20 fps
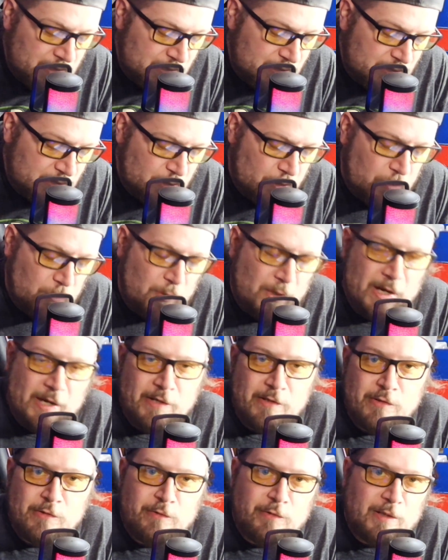so I
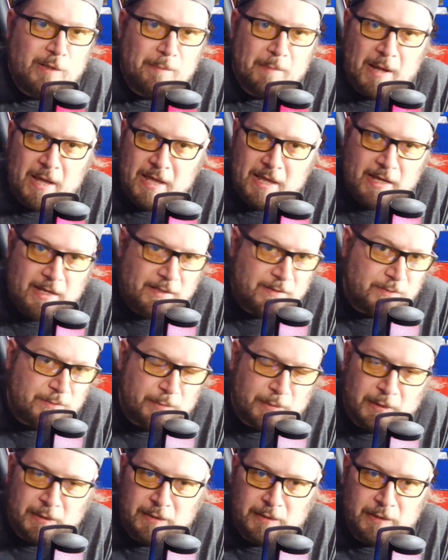knew that my hands were
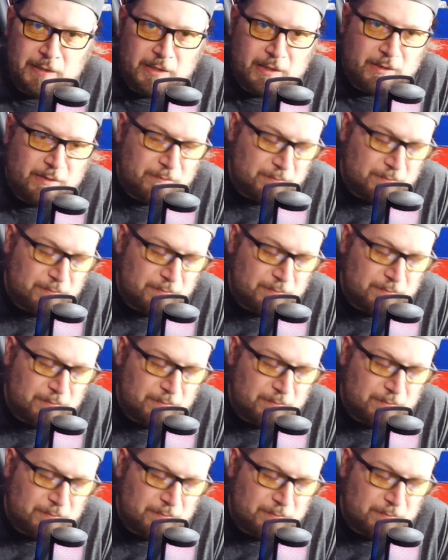going to